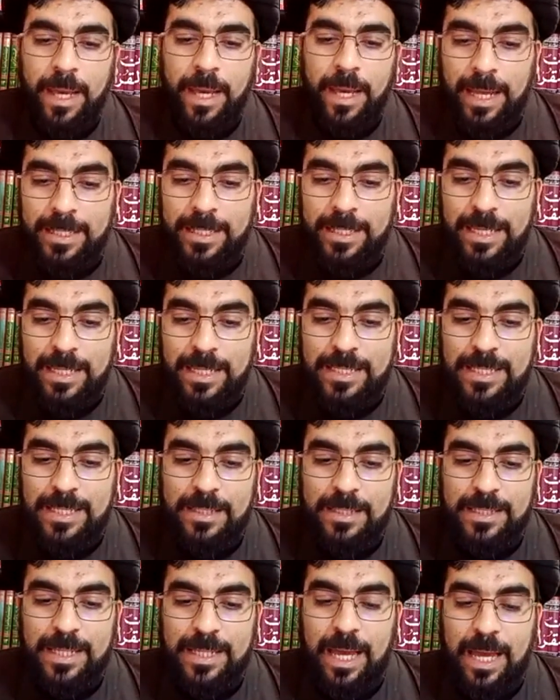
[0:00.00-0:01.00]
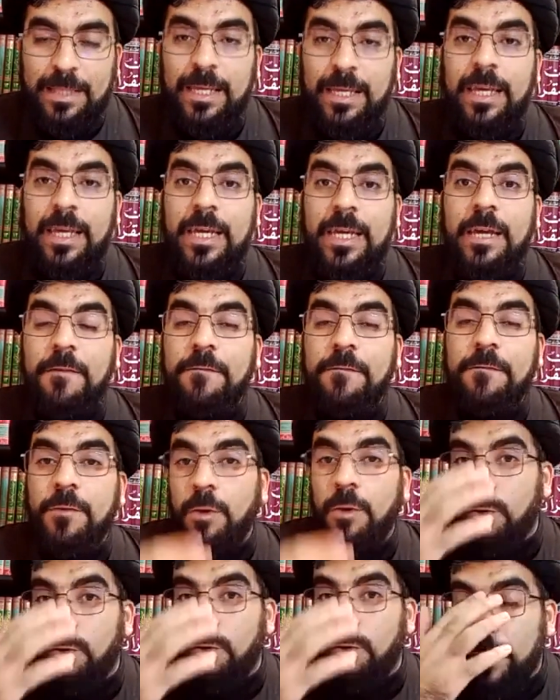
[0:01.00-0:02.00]
And he says that if
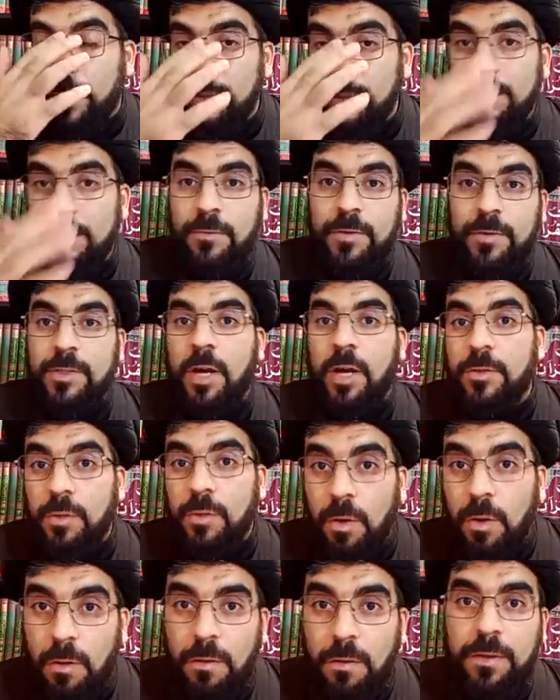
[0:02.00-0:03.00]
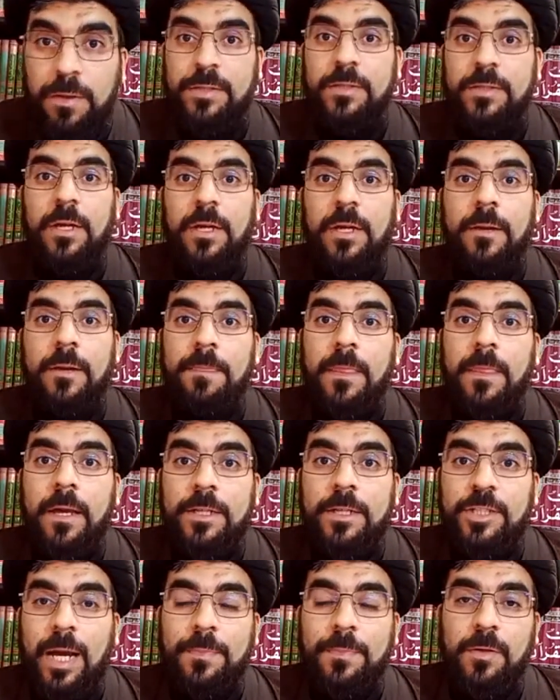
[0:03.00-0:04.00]
you couldn't recite all these
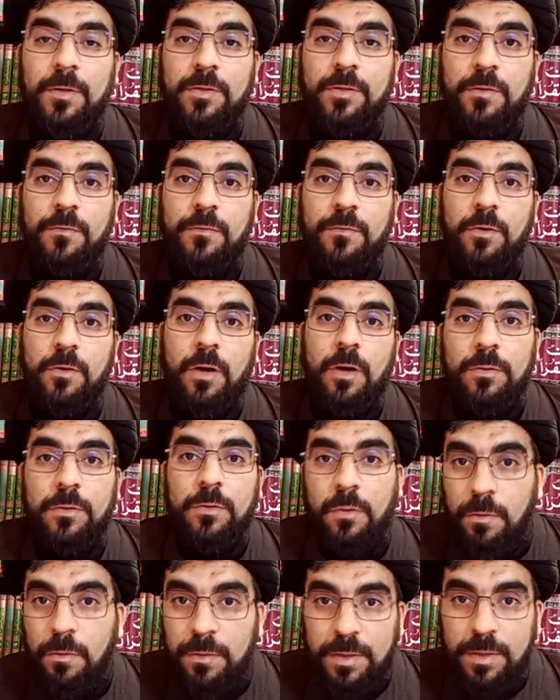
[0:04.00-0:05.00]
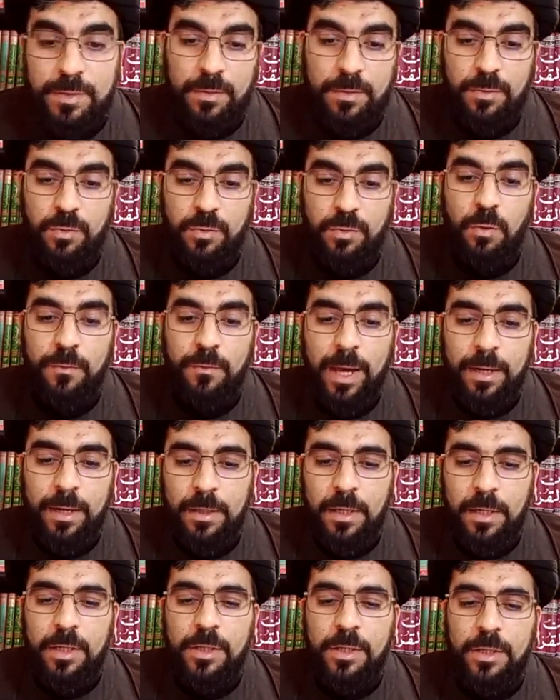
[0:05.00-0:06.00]
chapters of Quran, all this surah,
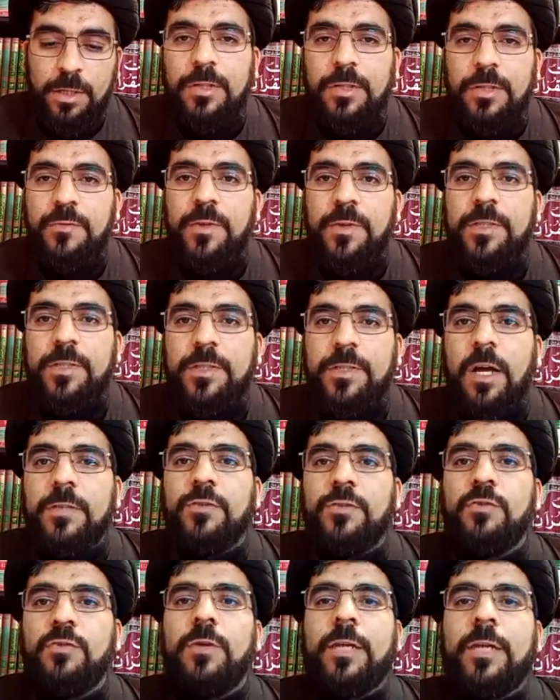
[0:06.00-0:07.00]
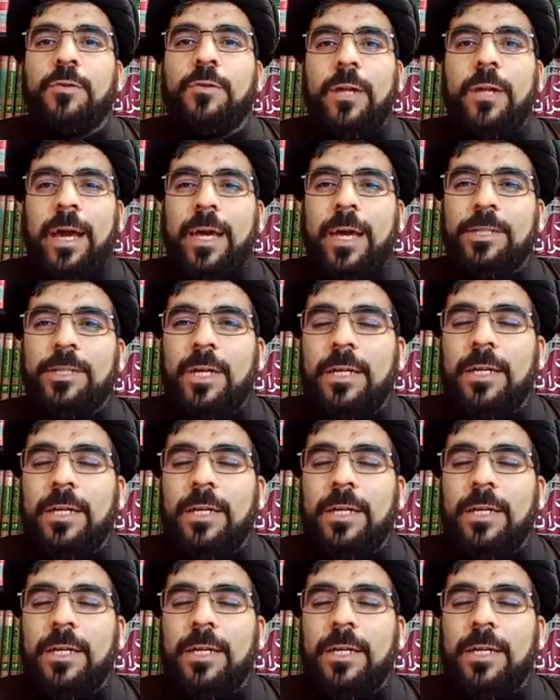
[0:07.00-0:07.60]
just recite Surah Al-Hash.